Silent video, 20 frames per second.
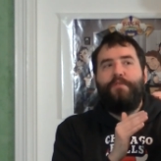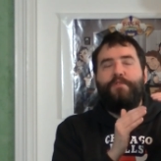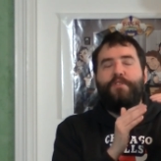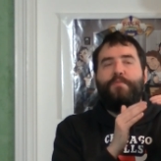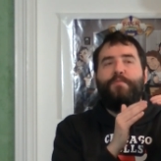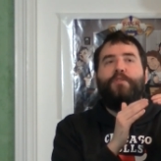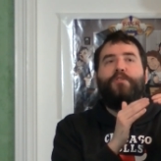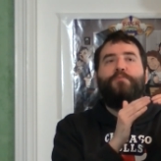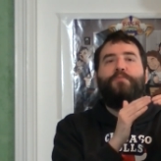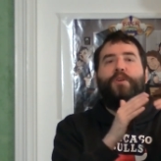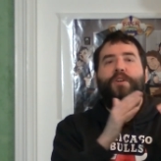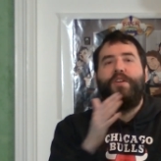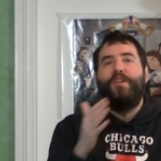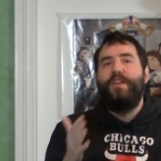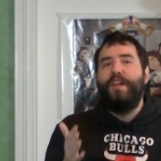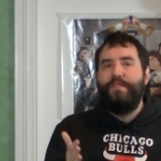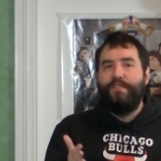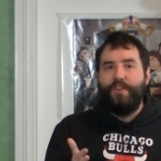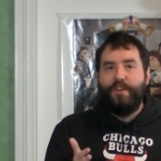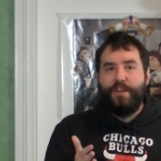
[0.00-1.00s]
for the most part you
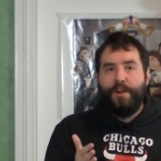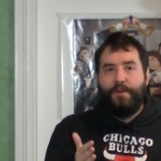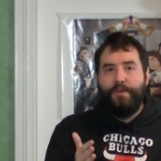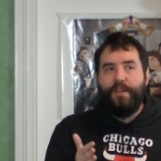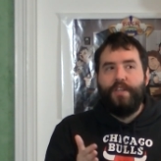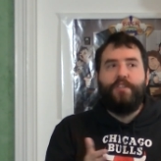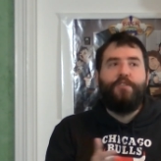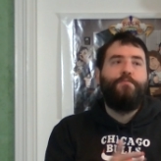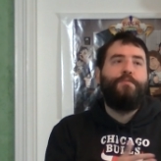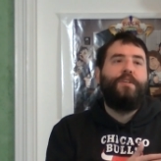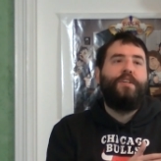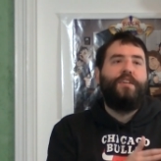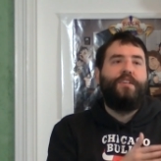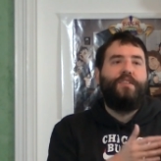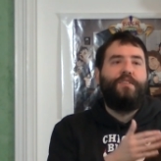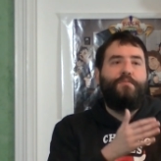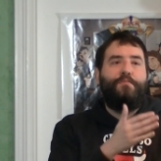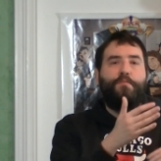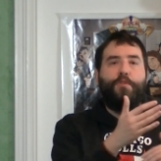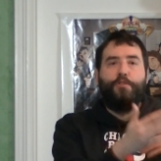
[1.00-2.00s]
never noticed
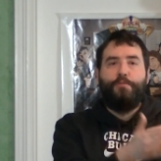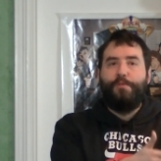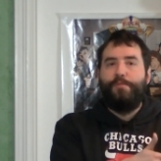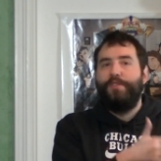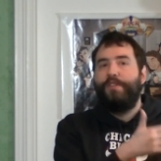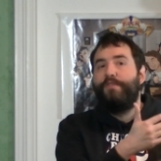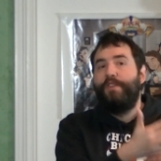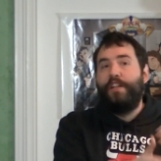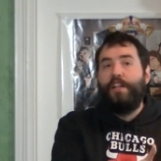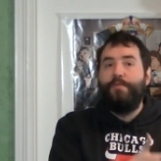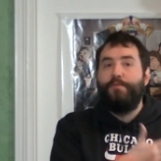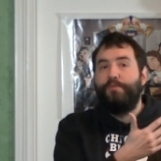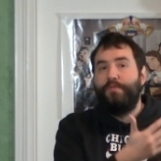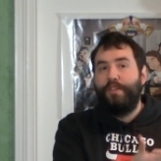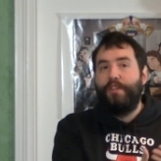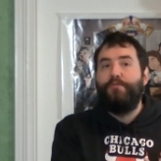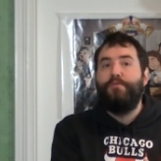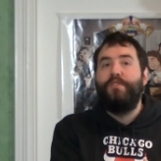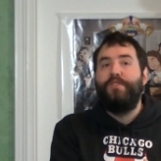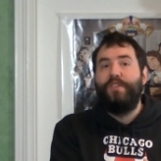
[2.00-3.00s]
because most people developed with
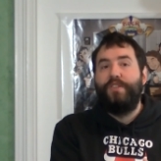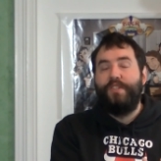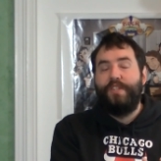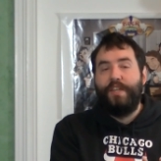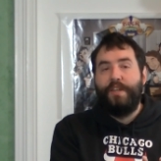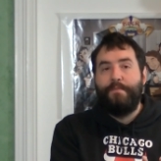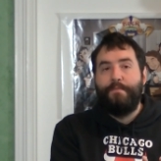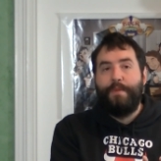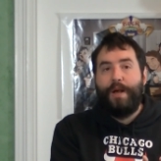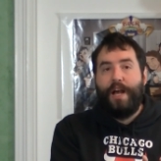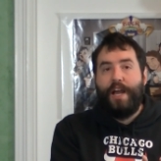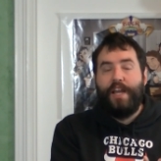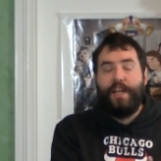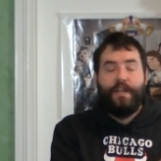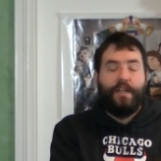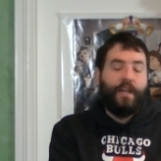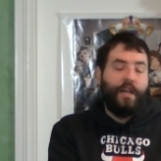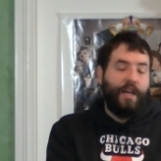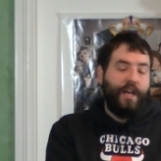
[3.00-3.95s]
the 360 in mind.